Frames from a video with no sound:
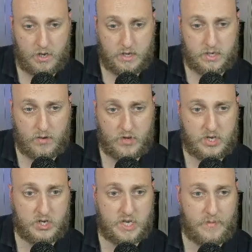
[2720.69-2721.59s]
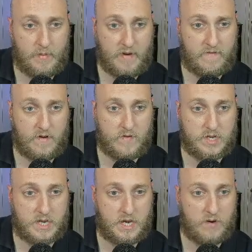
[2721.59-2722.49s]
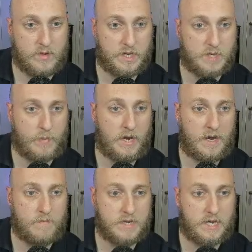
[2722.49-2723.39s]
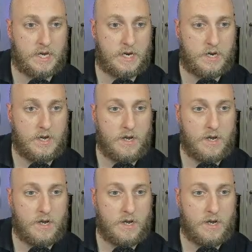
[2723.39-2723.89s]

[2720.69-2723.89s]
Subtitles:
So this used to be my favorite skin, was the SpyAmp skin.